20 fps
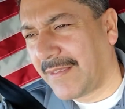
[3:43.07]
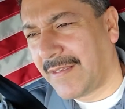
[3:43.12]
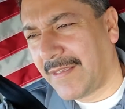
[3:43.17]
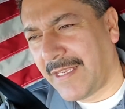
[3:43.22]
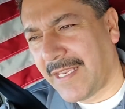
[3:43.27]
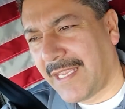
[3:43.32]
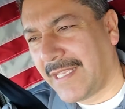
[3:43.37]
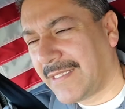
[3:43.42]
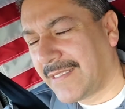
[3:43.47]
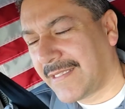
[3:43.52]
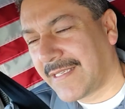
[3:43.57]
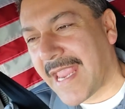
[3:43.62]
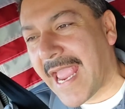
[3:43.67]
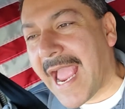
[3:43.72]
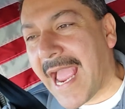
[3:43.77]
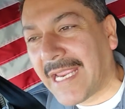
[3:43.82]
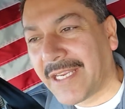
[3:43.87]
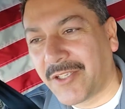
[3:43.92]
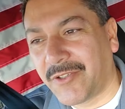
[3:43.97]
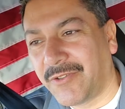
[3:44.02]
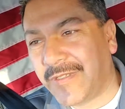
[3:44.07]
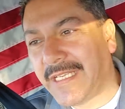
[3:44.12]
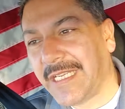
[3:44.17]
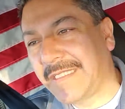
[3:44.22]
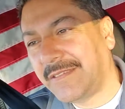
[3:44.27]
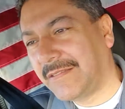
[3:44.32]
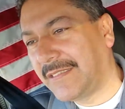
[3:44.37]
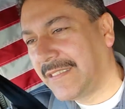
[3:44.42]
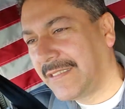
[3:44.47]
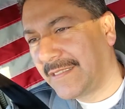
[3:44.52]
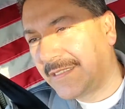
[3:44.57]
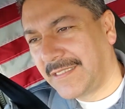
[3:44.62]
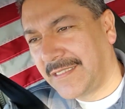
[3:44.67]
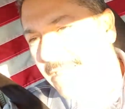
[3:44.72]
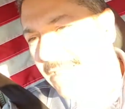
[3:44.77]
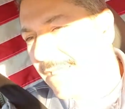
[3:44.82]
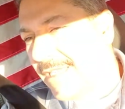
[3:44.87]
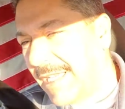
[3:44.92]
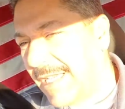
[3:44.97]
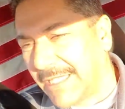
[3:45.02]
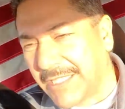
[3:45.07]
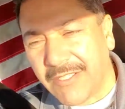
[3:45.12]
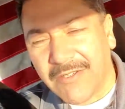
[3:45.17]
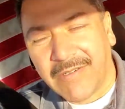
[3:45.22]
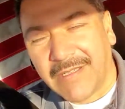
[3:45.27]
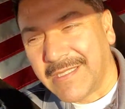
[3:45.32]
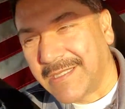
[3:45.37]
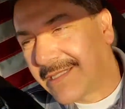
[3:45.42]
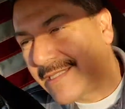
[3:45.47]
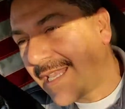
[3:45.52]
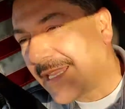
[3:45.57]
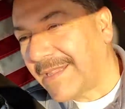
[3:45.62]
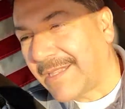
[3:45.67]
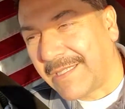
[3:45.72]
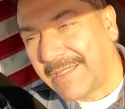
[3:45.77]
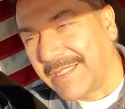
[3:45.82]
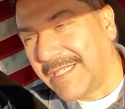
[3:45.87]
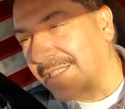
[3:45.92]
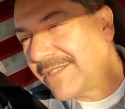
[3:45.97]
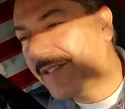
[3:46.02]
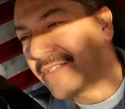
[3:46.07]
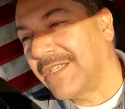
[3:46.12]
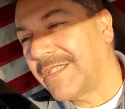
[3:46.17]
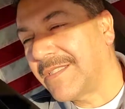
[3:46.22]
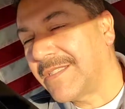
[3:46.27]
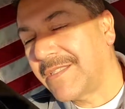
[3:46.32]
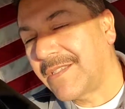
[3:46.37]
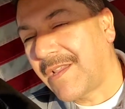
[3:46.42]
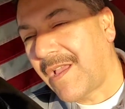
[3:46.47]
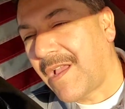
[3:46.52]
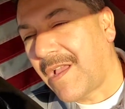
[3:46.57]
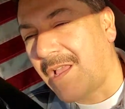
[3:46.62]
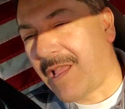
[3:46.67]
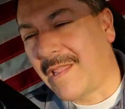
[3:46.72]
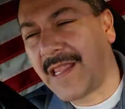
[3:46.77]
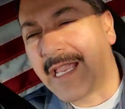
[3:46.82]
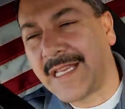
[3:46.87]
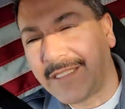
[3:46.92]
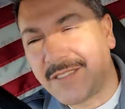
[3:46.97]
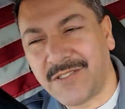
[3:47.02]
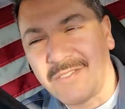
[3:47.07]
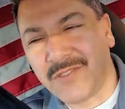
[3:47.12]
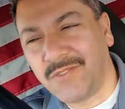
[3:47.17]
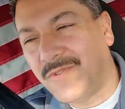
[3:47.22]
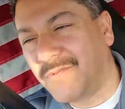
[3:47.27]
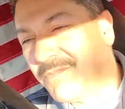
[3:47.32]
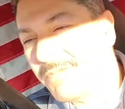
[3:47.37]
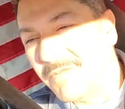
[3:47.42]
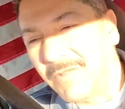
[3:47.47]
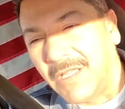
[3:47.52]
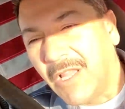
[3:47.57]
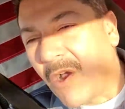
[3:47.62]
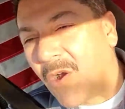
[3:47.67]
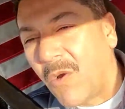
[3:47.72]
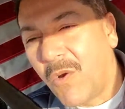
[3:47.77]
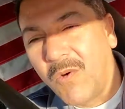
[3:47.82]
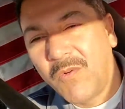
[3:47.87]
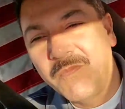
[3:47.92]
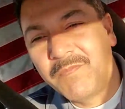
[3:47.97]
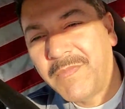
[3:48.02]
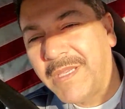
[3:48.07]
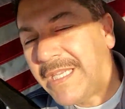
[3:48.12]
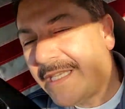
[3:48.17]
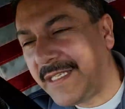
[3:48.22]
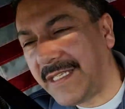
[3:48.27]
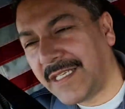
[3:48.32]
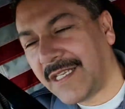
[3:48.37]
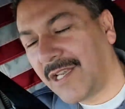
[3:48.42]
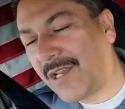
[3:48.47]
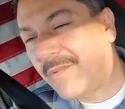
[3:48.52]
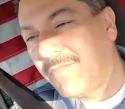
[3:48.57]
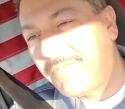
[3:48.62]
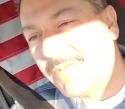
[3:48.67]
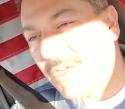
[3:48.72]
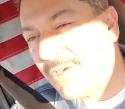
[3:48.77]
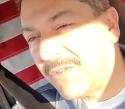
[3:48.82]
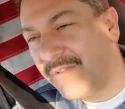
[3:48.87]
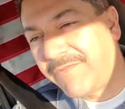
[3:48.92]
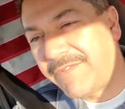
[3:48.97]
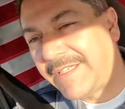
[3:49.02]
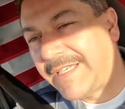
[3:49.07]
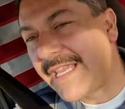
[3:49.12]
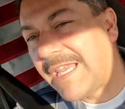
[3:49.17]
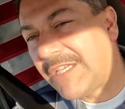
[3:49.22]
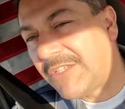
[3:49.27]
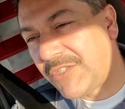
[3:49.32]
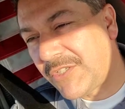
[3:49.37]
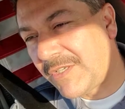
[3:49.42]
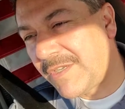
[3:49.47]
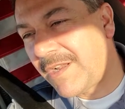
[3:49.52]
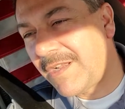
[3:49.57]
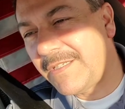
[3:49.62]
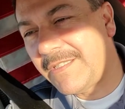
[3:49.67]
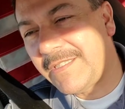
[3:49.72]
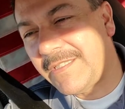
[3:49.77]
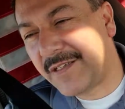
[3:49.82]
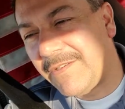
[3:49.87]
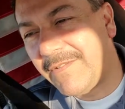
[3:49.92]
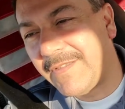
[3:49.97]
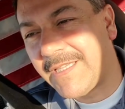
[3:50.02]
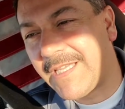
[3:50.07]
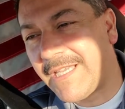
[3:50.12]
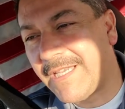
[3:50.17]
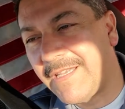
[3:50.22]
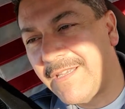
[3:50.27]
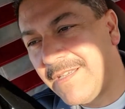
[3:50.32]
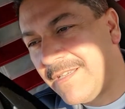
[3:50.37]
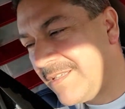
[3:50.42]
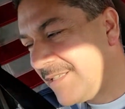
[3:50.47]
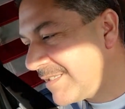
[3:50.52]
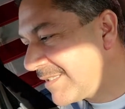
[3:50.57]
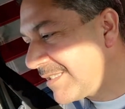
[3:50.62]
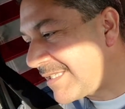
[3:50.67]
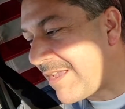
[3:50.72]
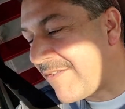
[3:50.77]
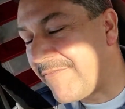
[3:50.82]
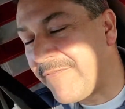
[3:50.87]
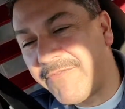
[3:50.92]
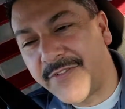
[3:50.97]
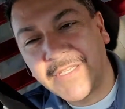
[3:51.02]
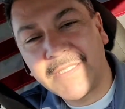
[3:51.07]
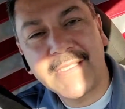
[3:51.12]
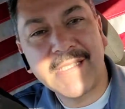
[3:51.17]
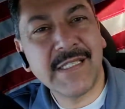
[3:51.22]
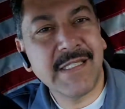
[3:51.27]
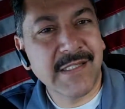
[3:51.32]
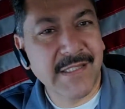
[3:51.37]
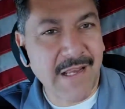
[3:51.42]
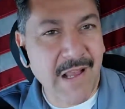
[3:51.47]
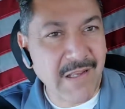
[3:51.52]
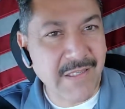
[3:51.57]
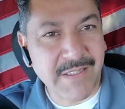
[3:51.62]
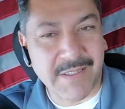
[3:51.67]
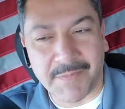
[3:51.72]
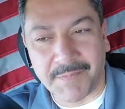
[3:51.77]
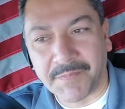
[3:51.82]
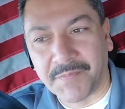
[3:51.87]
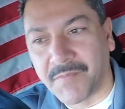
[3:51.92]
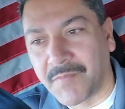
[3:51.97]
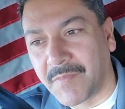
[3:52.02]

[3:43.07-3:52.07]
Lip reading: It's accurate. You can set the distance like to low, medium, notification on it and everything. 750 is awesome.